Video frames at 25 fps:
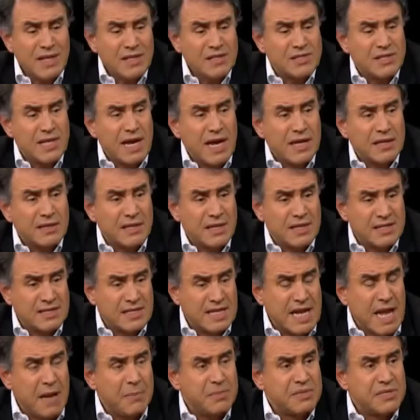one side, there is
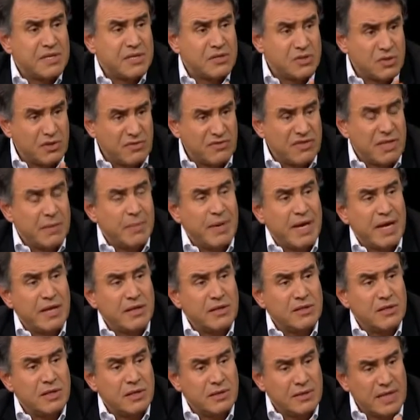an absence of
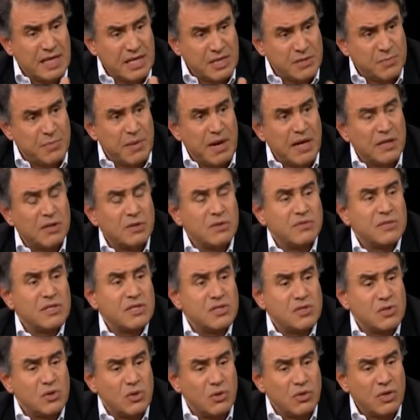demand. That's part of the
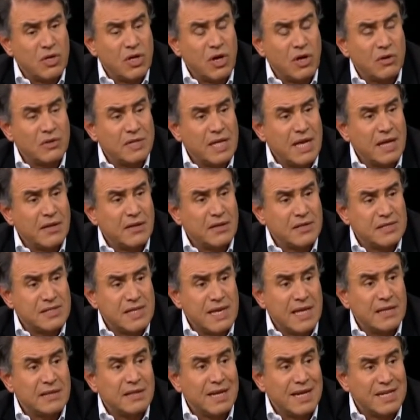story. On the other
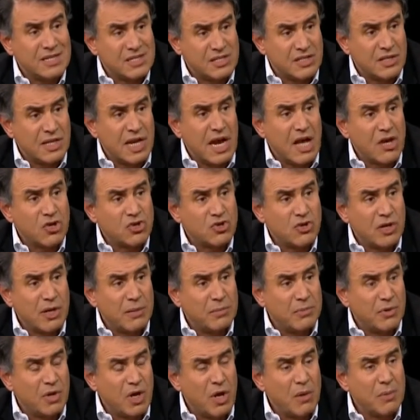side, there are
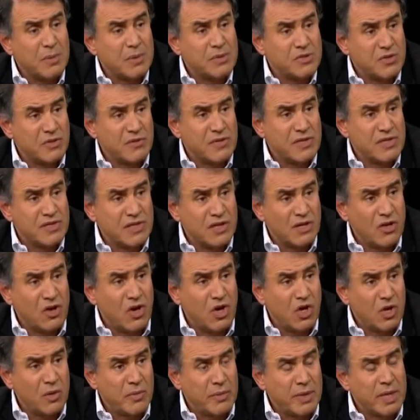structural problems of this
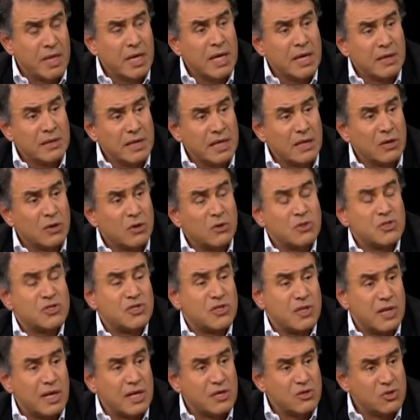economy that
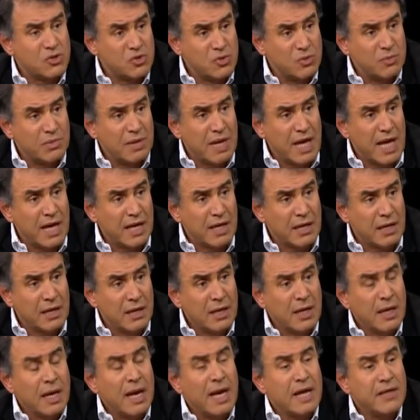constrain supply.
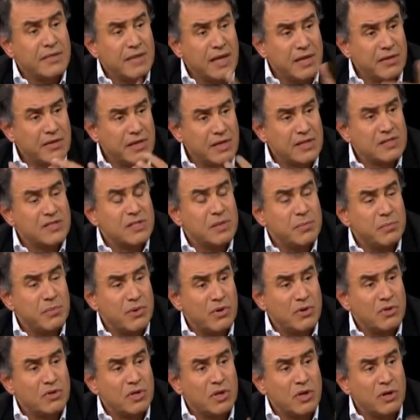And then there is the
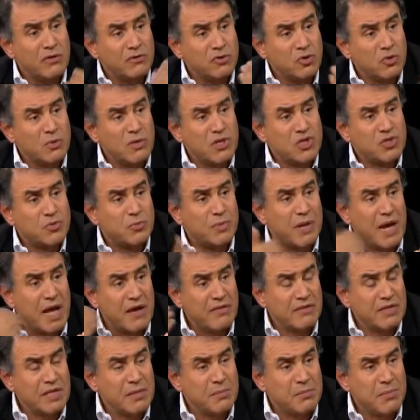burden of too much
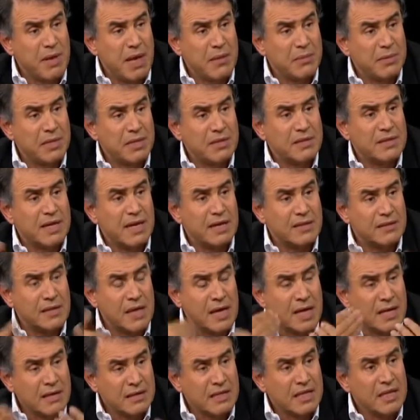private and public debt
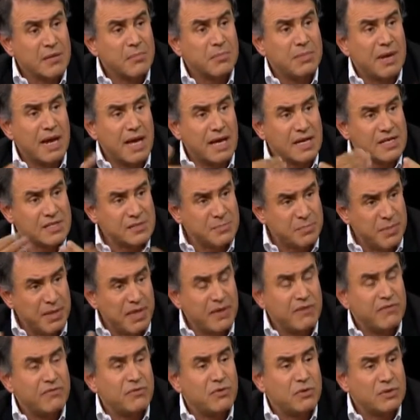that implies
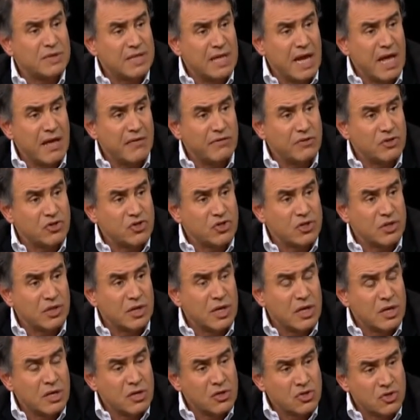painful deleveraging.
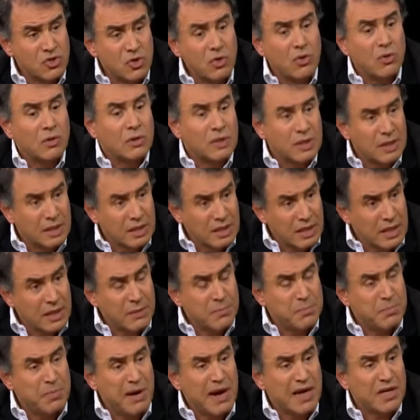So
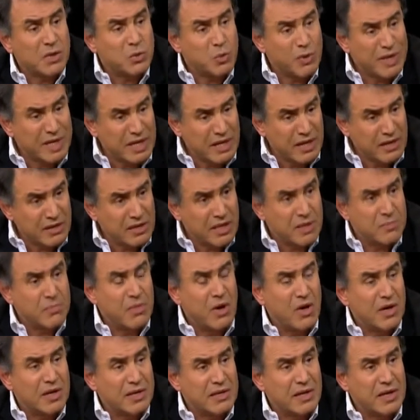in part, we needed
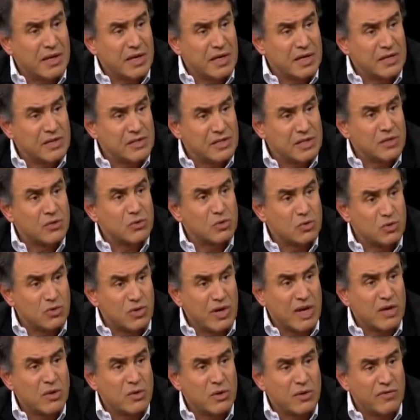monetary easing to
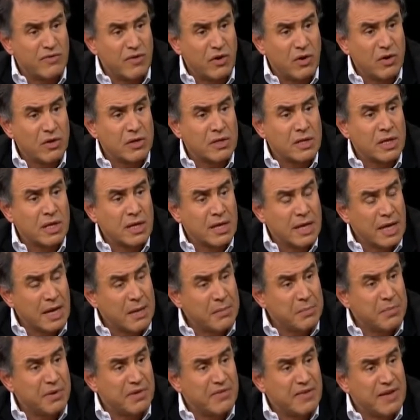try to avoid
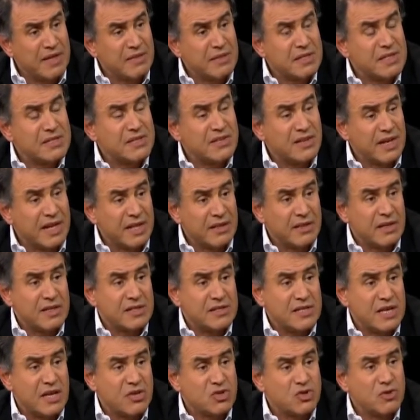and prevent this great
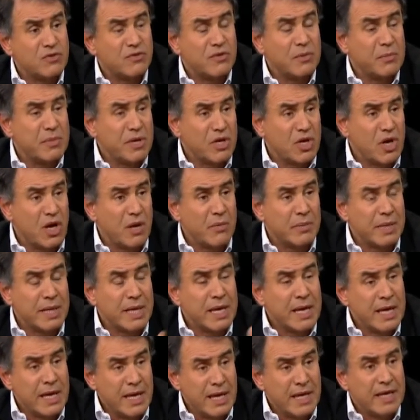recession from becoming
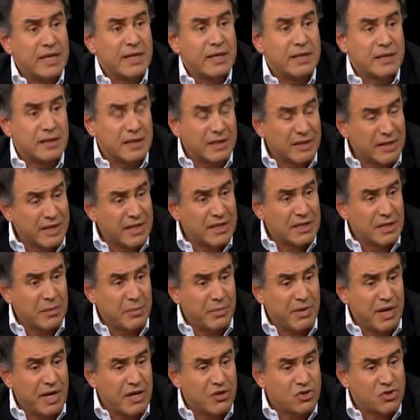a great
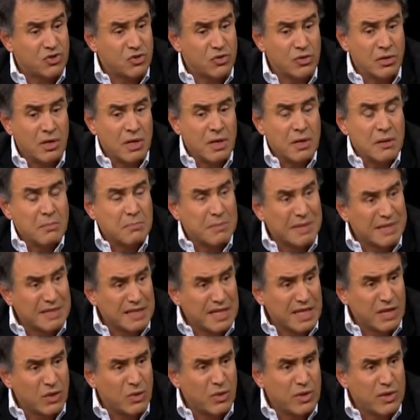depression. But
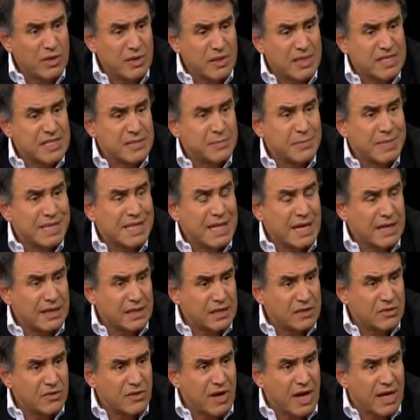liquidity is a bit
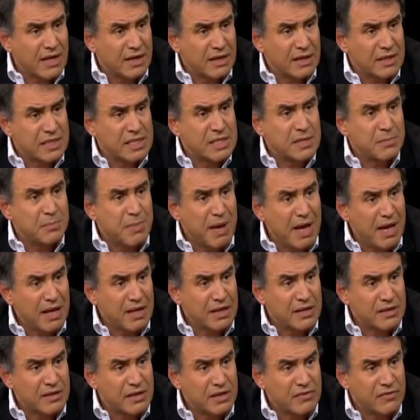like a drug, it's a
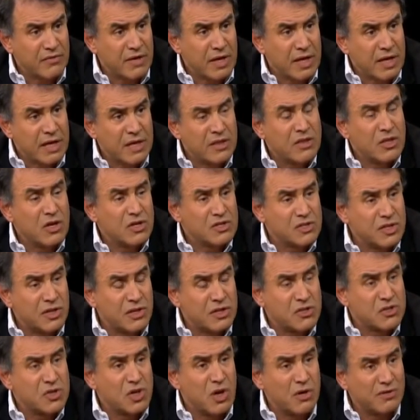palliative. It doesn't
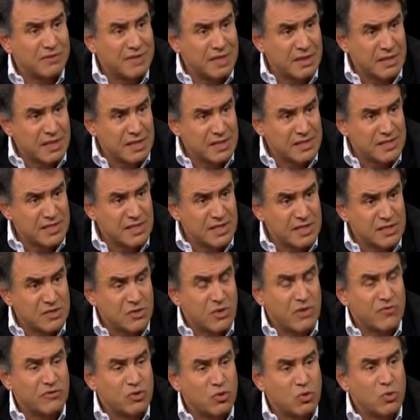resolve the disease.
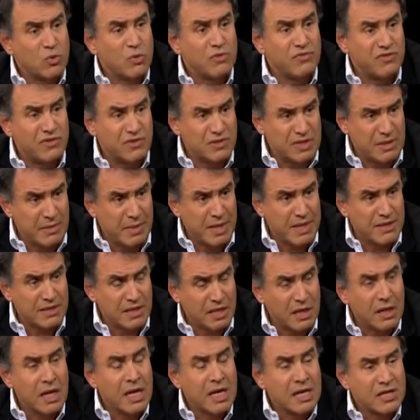You have to do
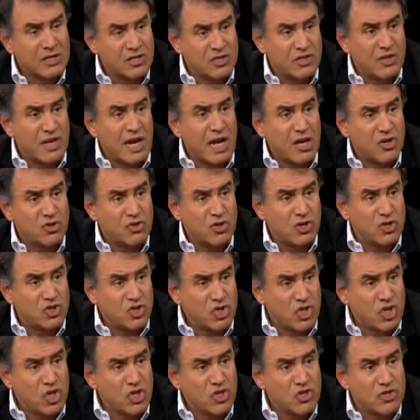fundamental structural
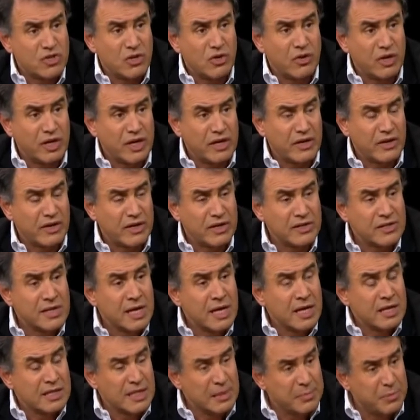changes that are going to increase
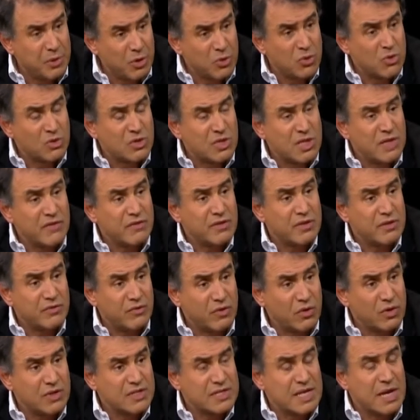the productivity.
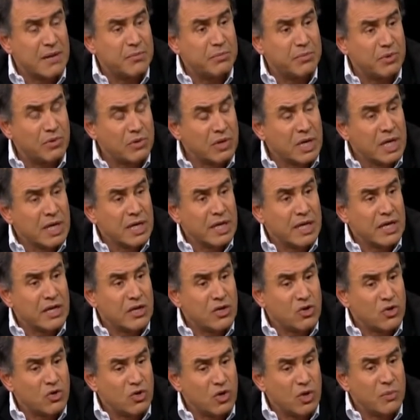For example,
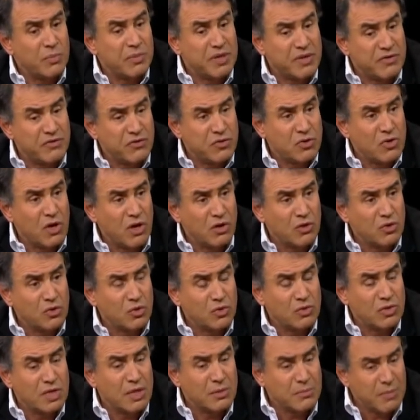in Europe, if you don't
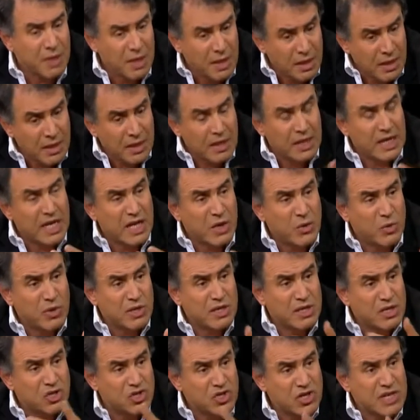do them,
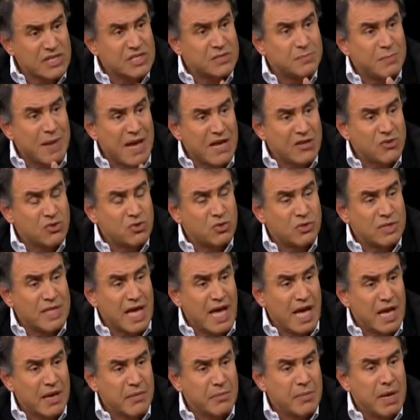liquidity just buys you
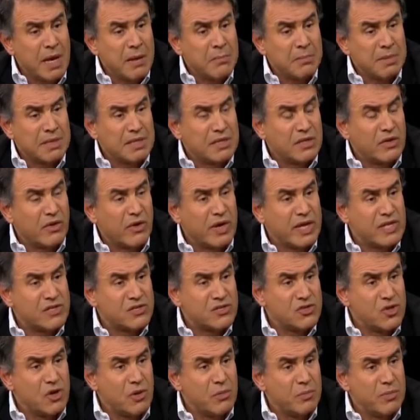time, but creates
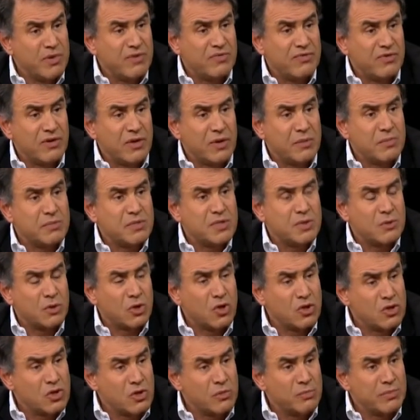zombie firms,
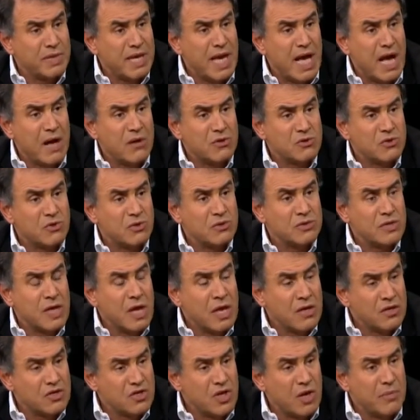zombie households,
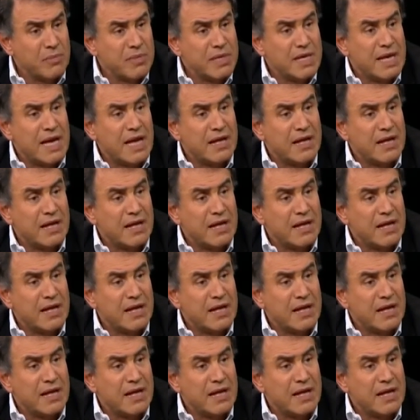zombie